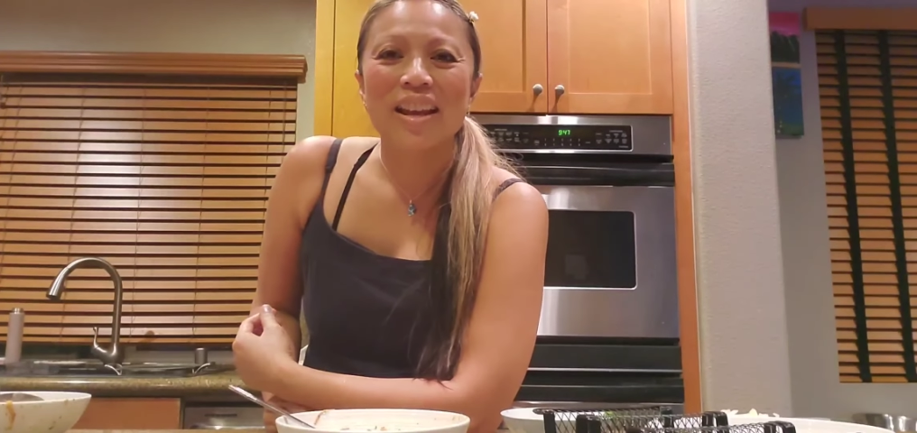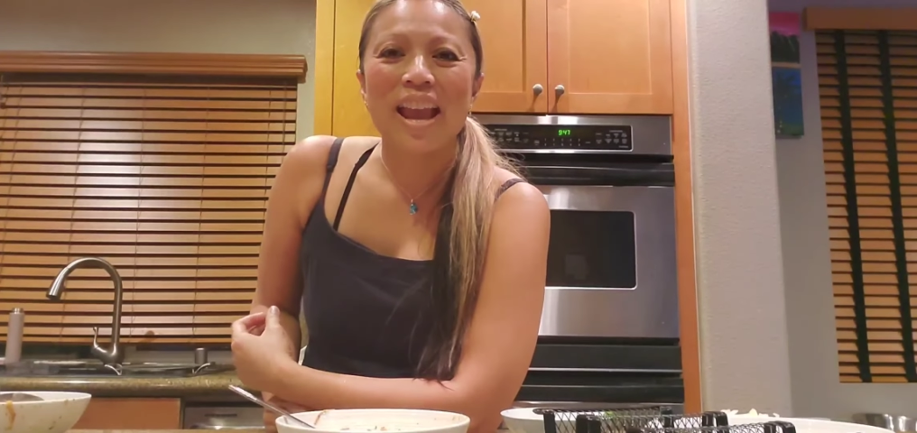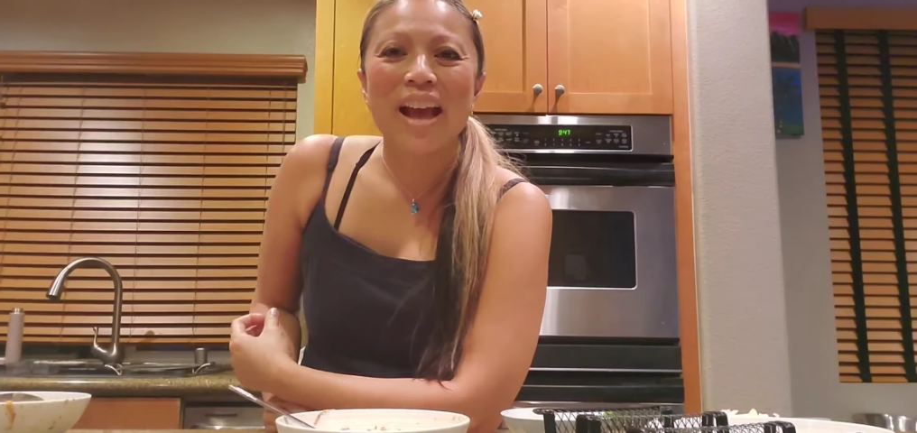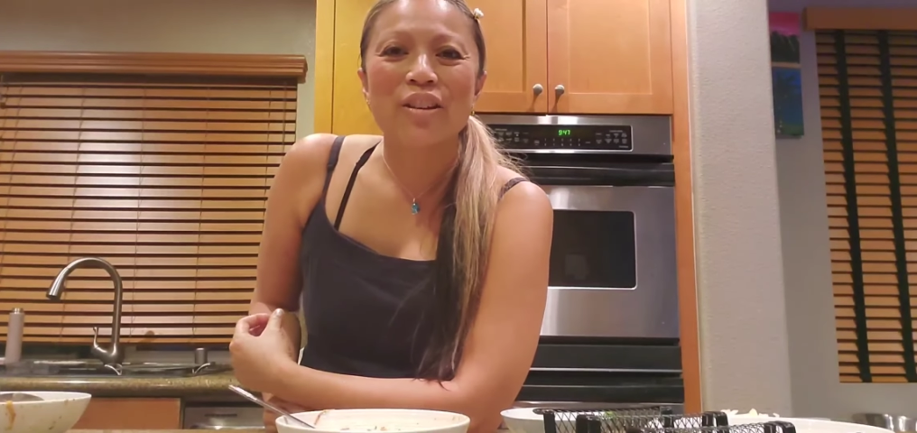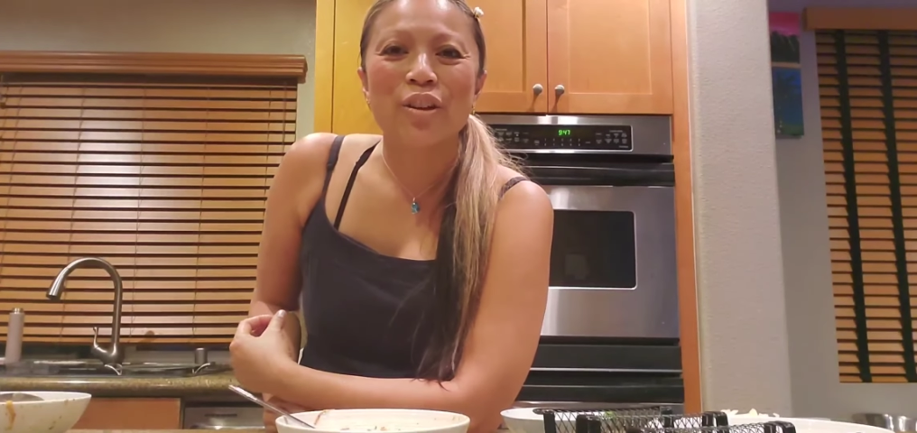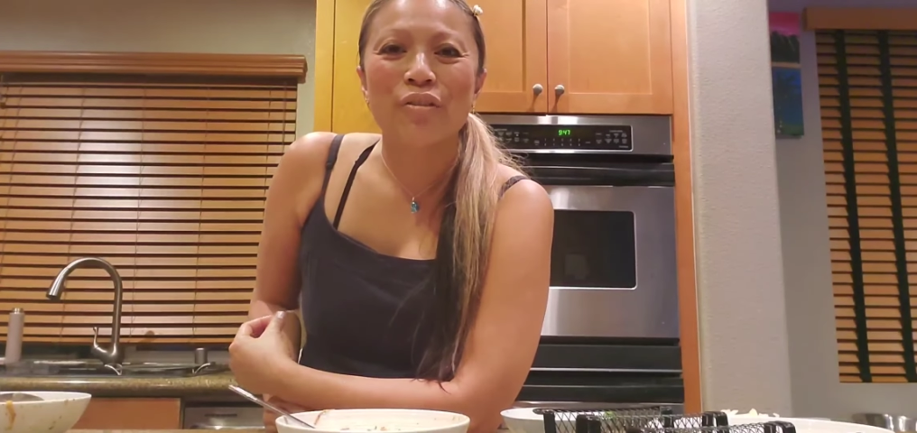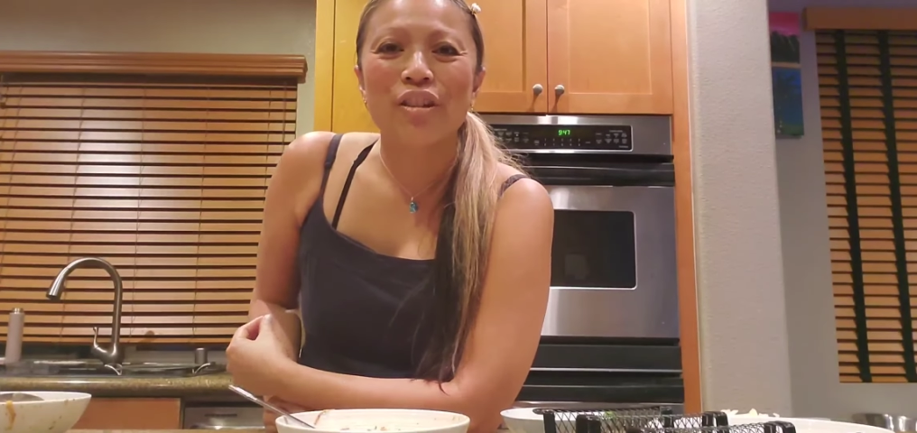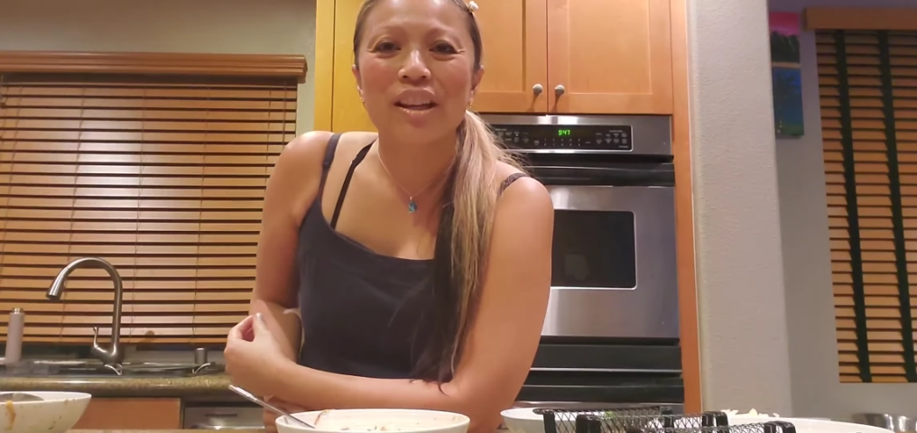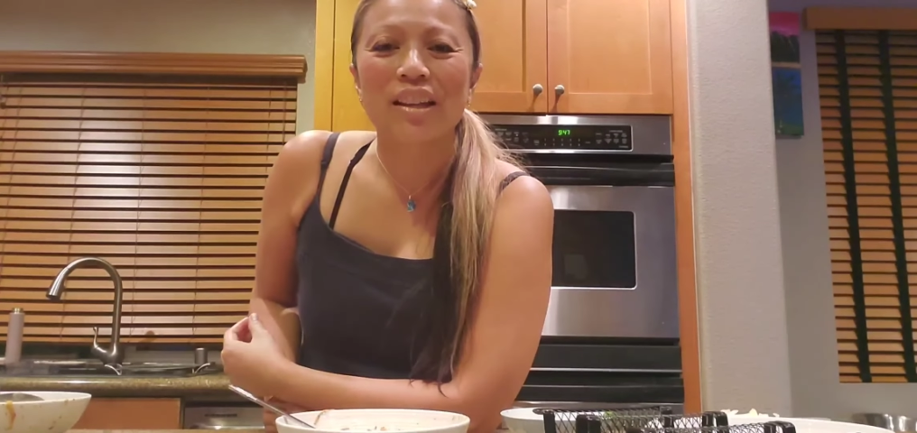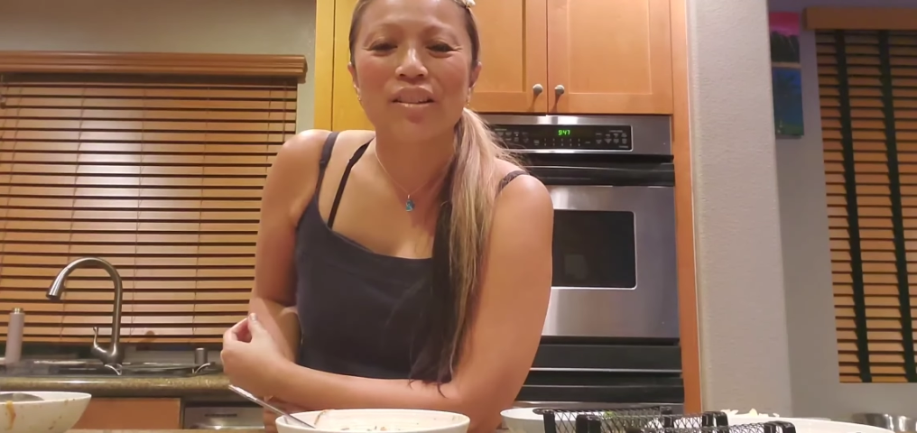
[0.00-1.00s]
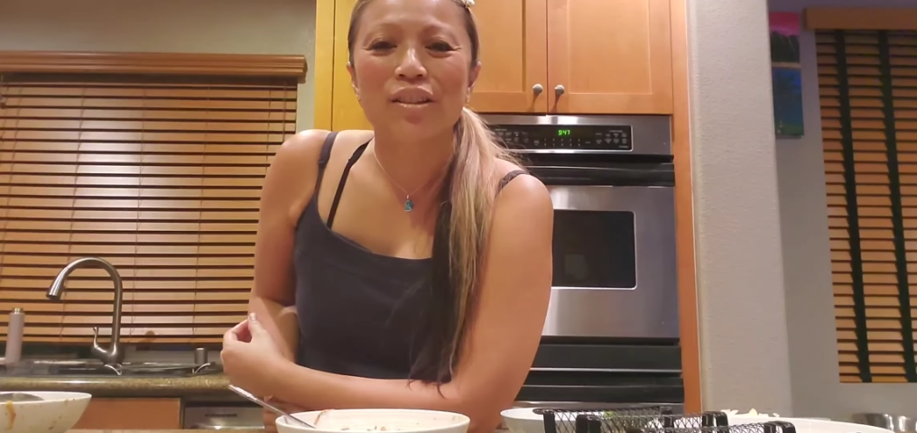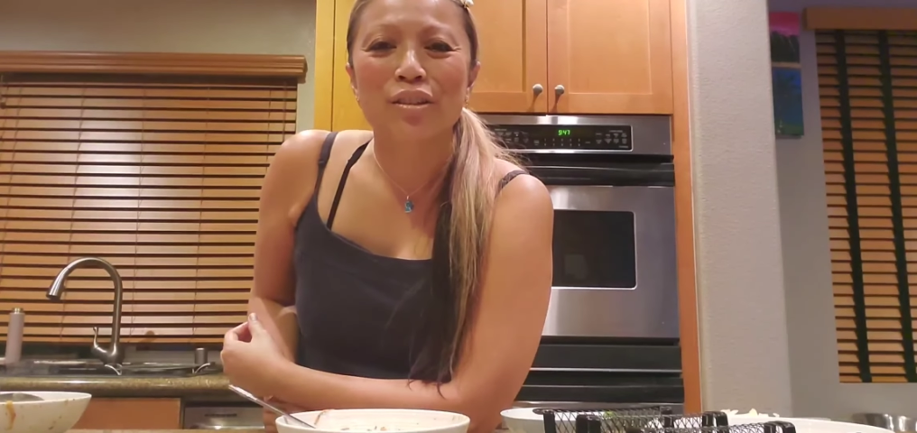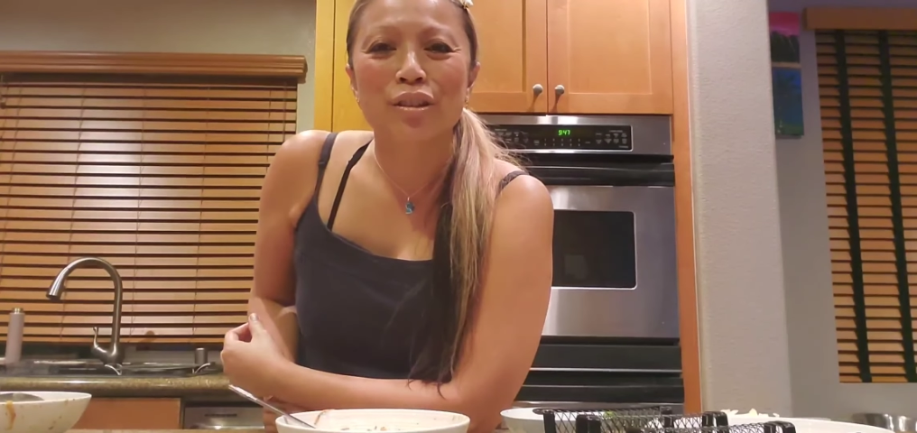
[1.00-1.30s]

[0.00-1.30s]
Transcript: and don't forget to